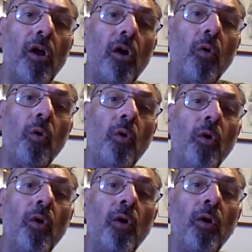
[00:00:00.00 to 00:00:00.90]

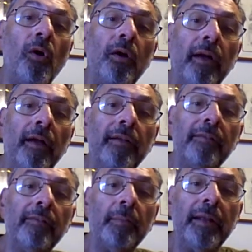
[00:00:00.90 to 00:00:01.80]
or
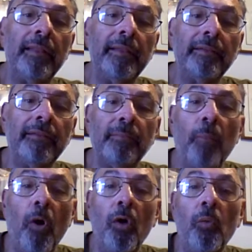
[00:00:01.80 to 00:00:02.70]
somebody that
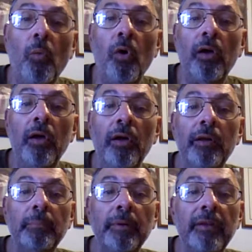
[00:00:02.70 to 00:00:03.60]
just bought
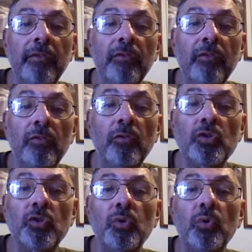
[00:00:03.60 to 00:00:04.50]
one but isn't too
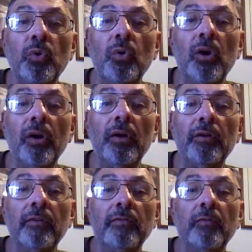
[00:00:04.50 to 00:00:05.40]
sure
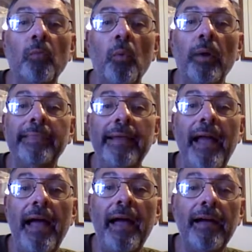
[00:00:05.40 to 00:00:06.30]
of what
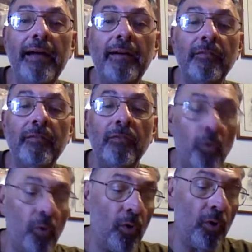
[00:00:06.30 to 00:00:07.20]
they have,
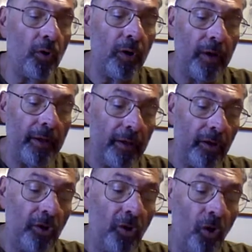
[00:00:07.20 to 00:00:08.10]
or
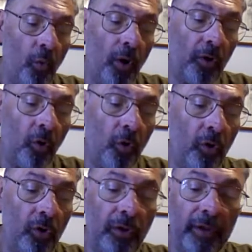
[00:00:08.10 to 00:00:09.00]
what
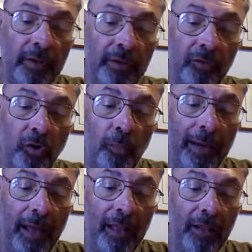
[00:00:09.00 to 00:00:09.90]
all the
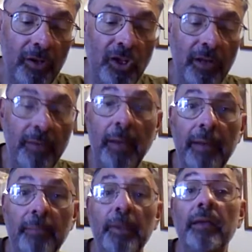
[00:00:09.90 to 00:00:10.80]
terminology
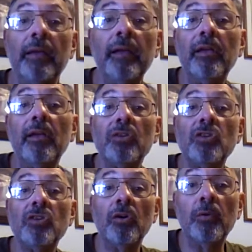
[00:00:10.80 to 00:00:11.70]
might be.
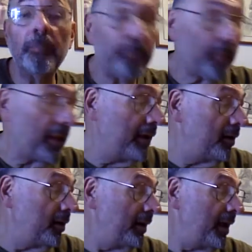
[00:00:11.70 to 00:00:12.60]
So
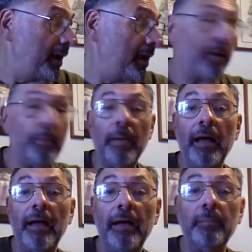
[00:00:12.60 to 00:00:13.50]
here I am.
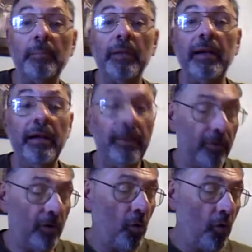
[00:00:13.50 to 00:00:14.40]
I'm planning
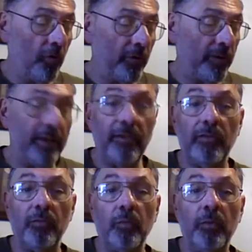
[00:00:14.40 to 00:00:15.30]
to go over
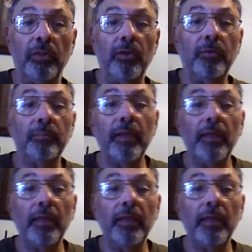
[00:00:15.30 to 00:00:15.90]
this with you.